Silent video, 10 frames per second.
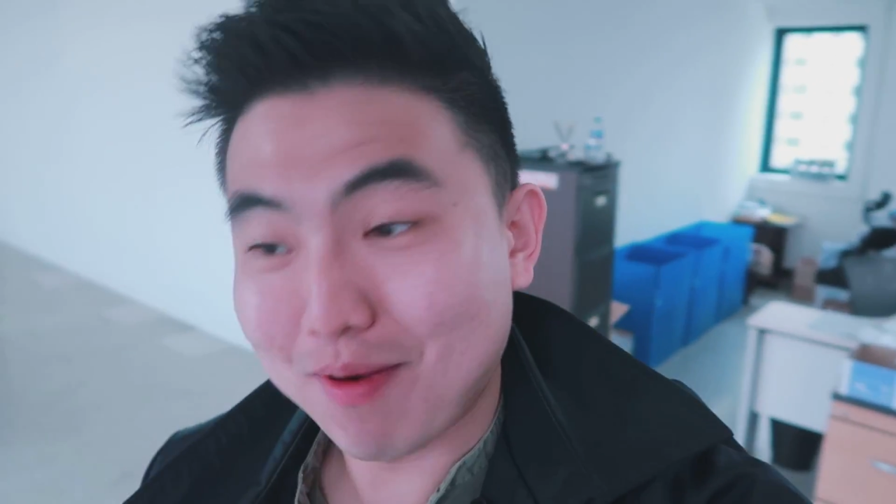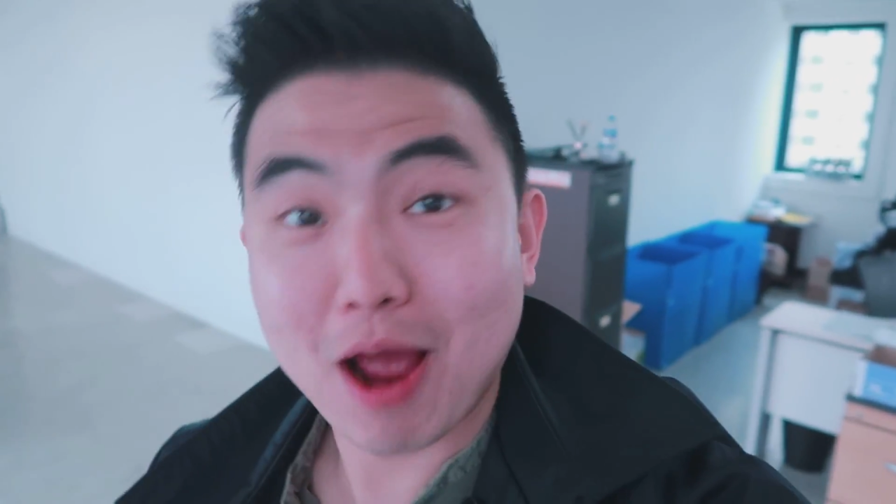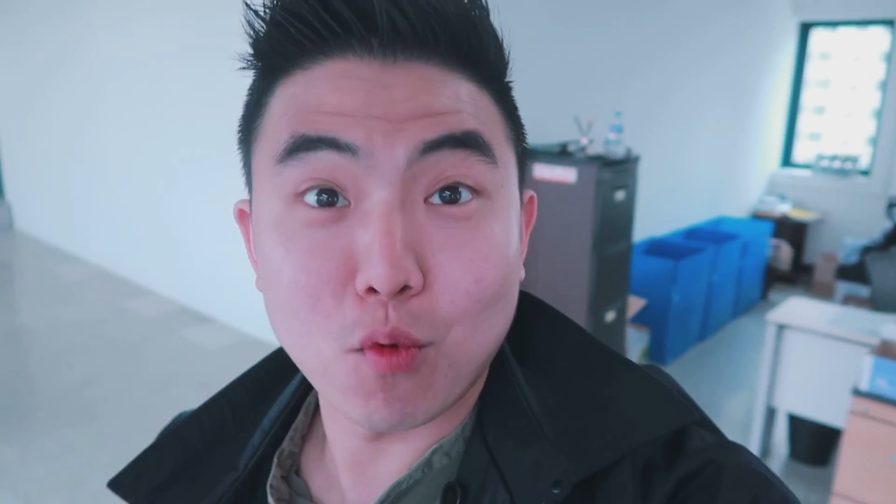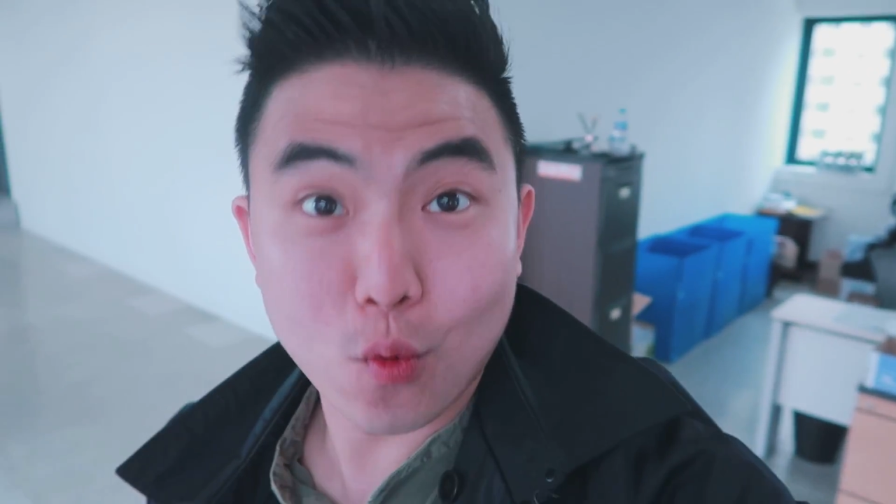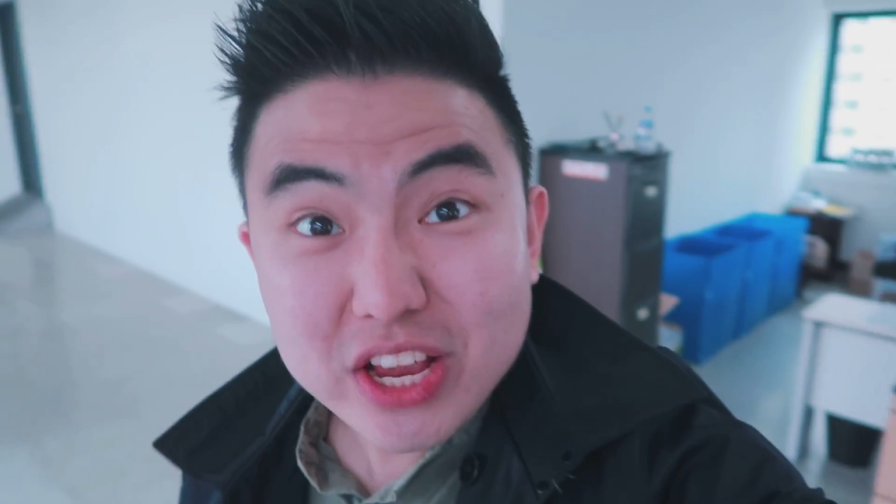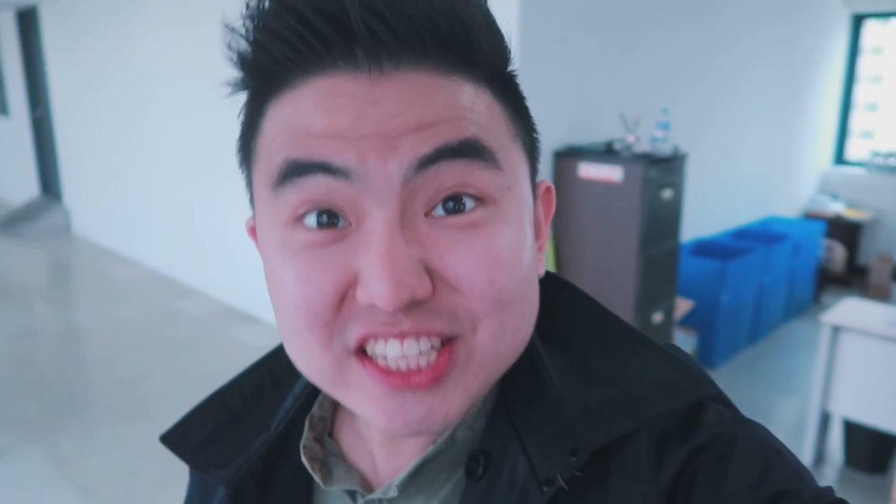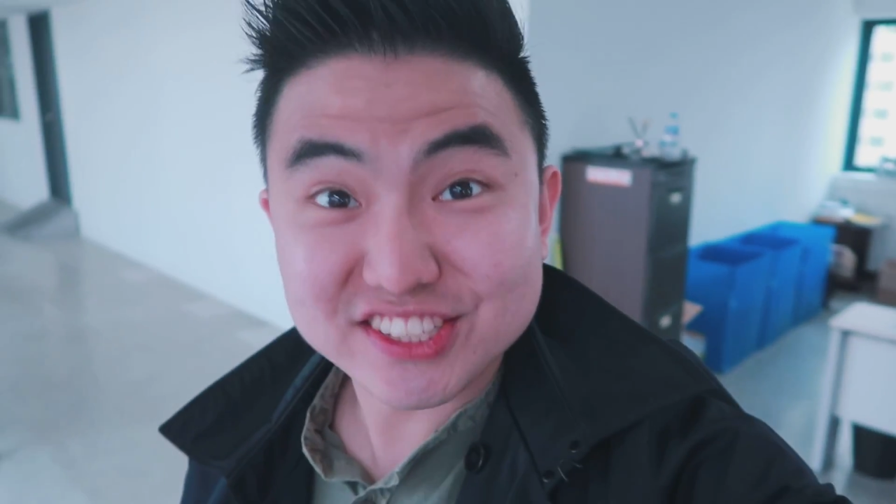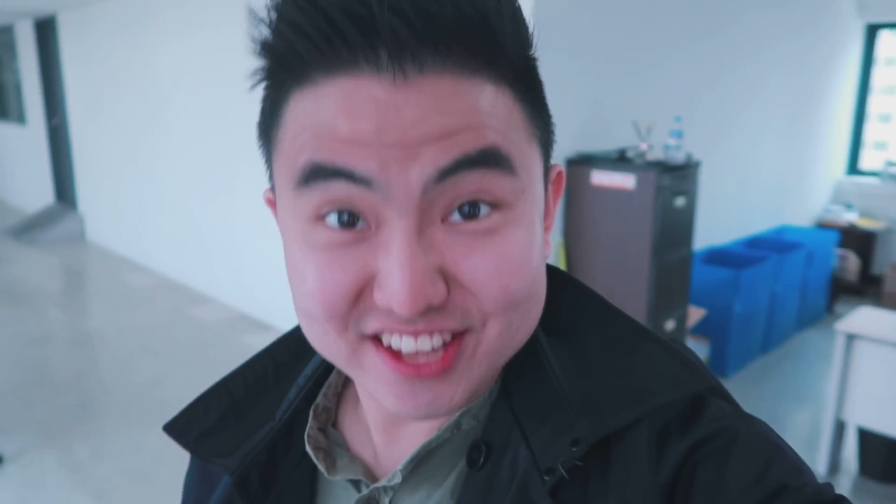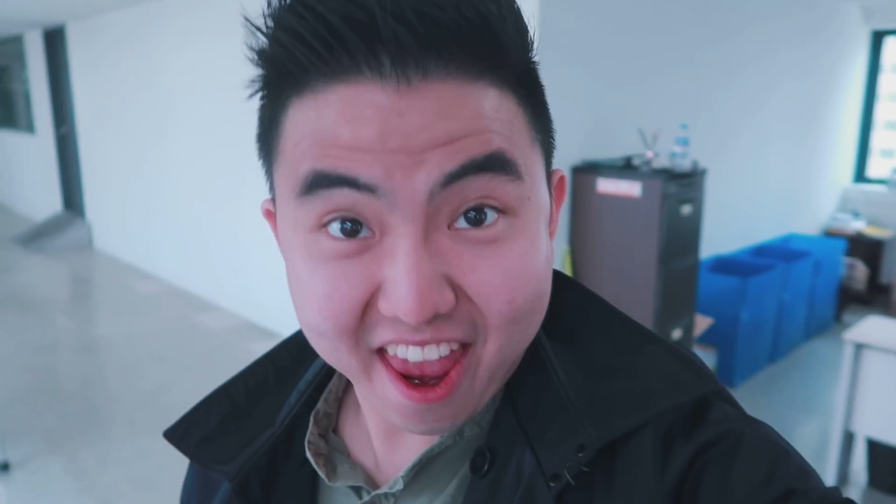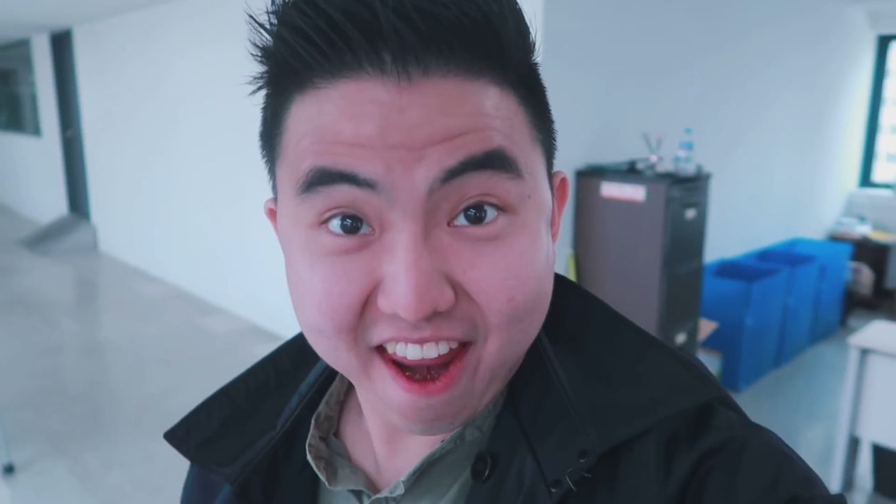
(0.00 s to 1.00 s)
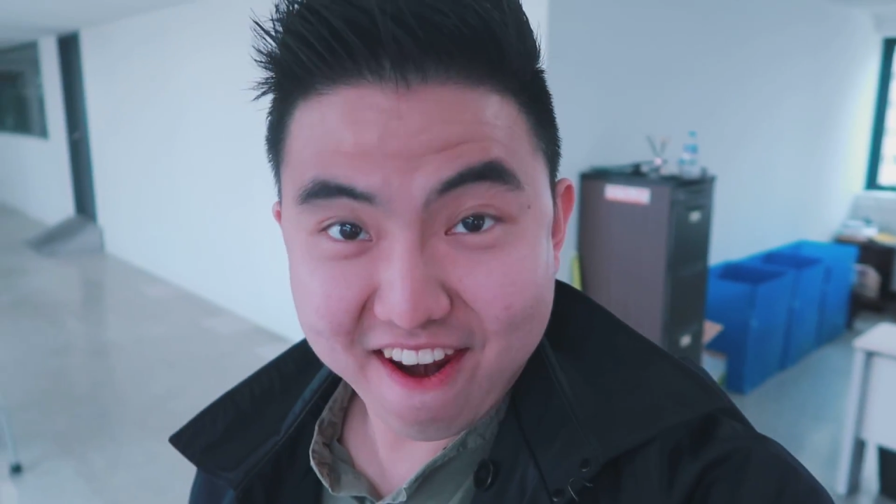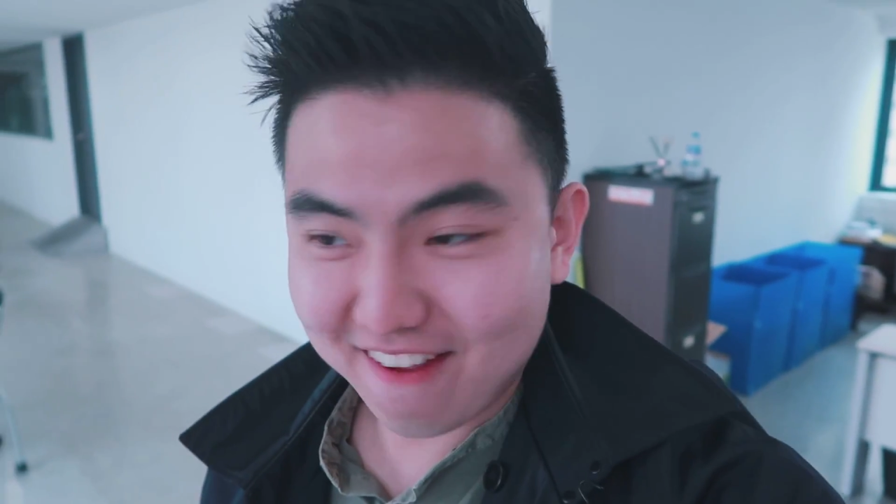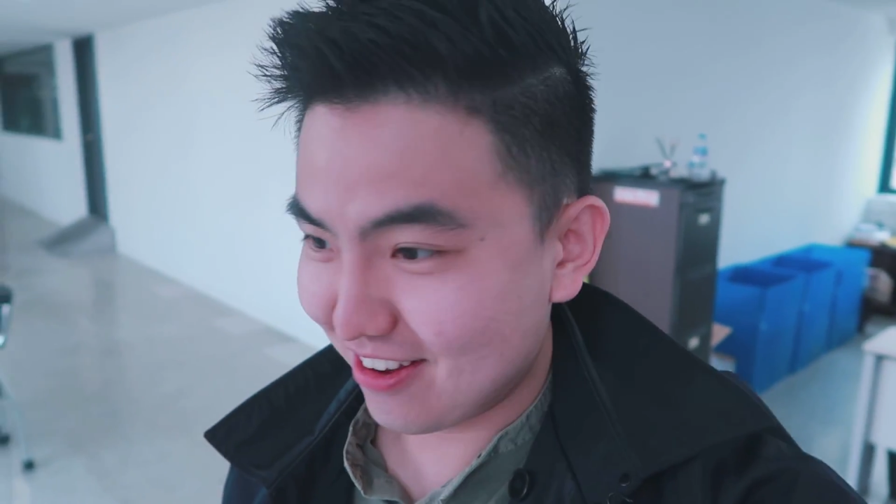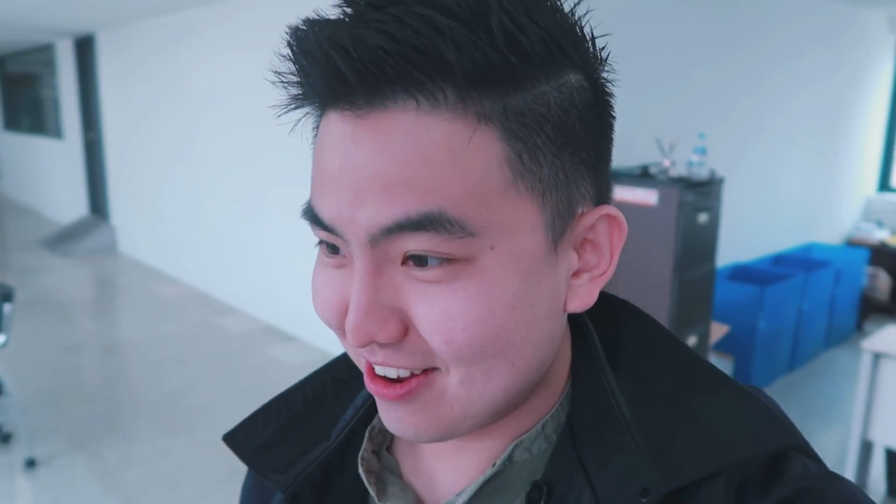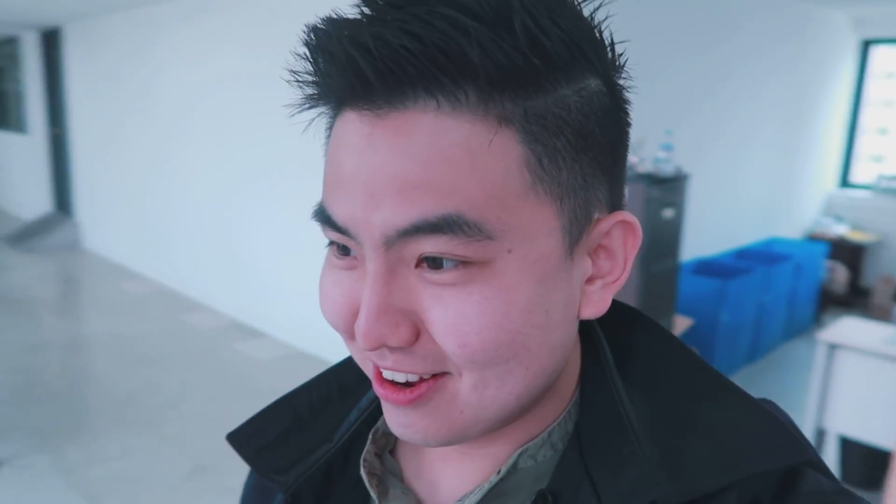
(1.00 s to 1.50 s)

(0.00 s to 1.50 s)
By Weesen.